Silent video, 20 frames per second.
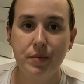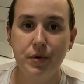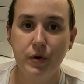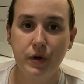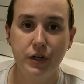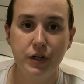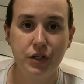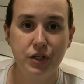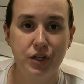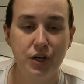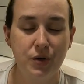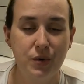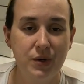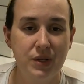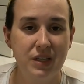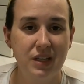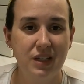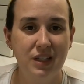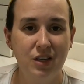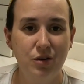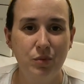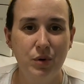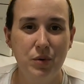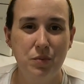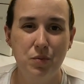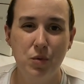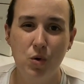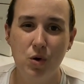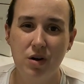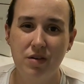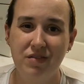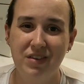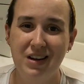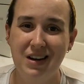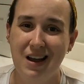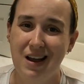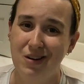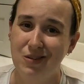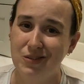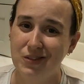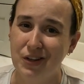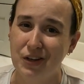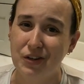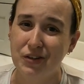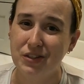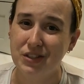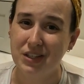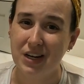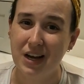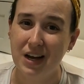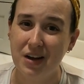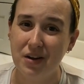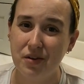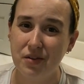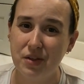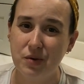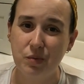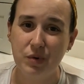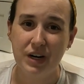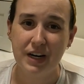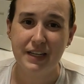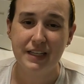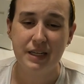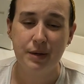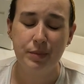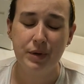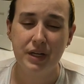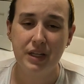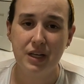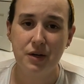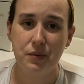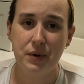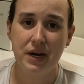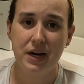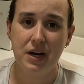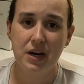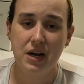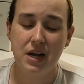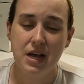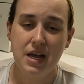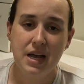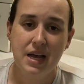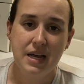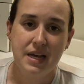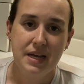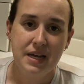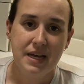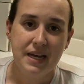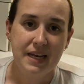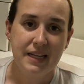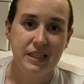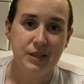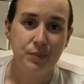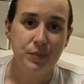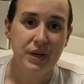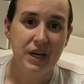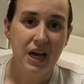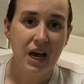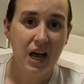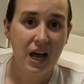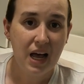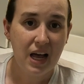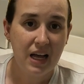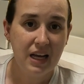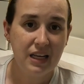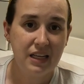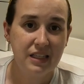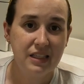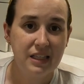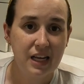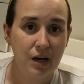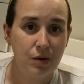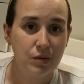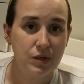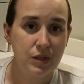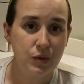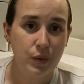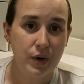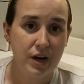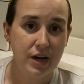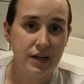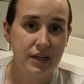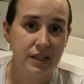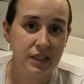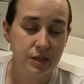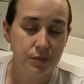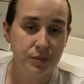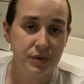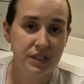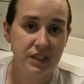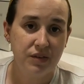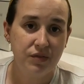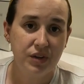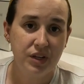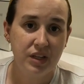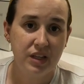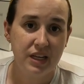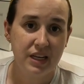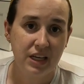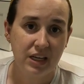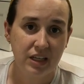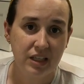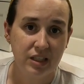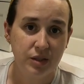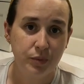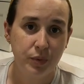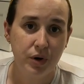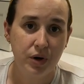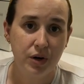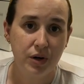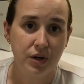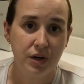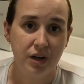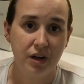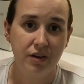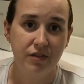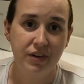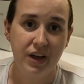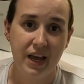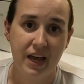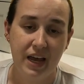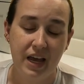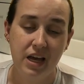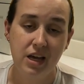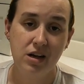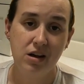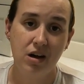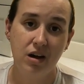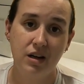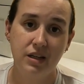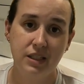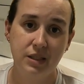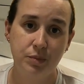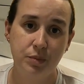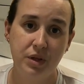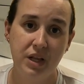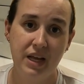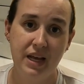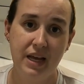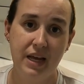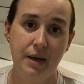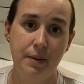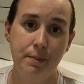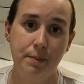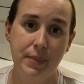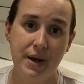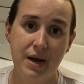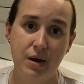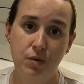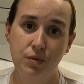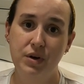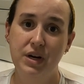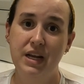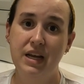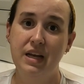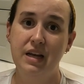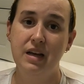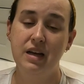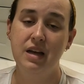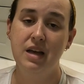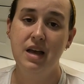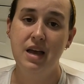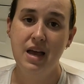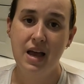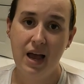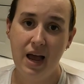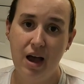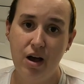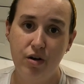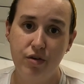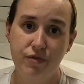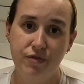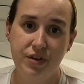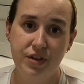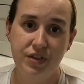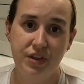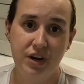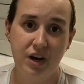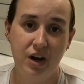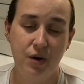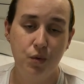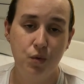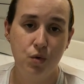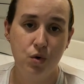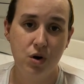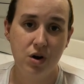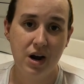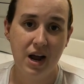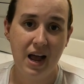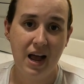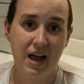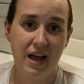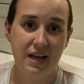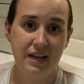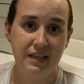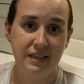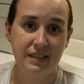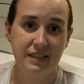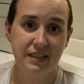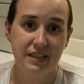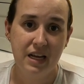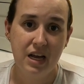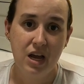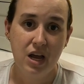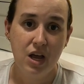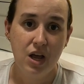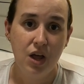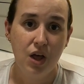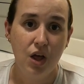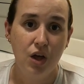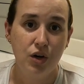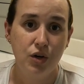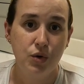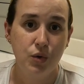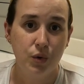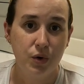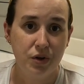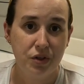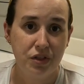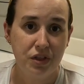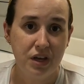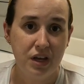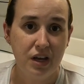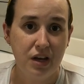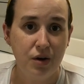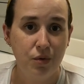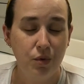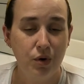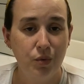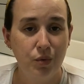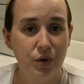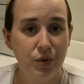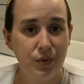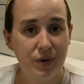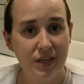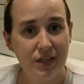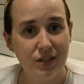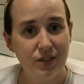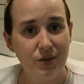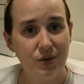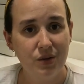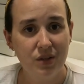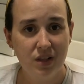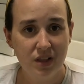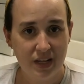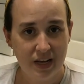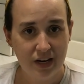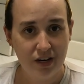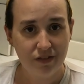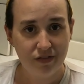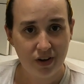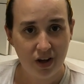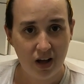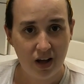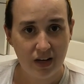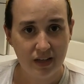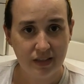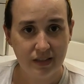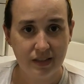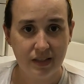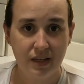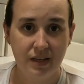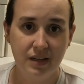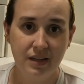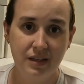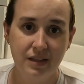I'm going to show you is a little bit more of an out there style than what I typically wear. It's because I was wearing it specifically as part of a cosplay bounding outfit that I wore as Dorothy when we went to the Land of Oz.